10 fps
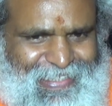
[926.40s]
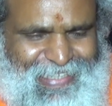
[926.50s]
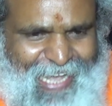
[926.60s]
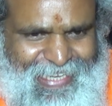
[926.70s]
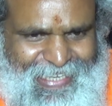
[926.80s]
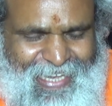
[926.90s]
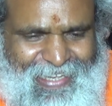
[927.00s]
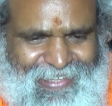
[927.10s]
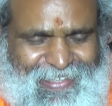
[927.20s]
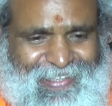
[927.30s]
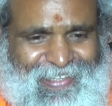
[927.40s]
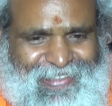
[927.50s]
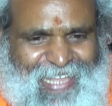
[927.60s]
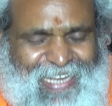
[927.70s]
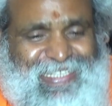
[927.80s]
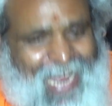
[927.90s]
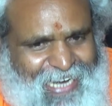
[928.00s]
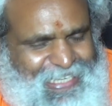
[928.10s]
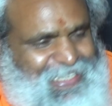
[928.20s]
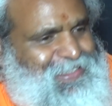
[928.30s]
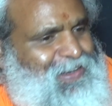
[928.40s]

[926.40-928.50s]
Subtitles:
liking, there is at least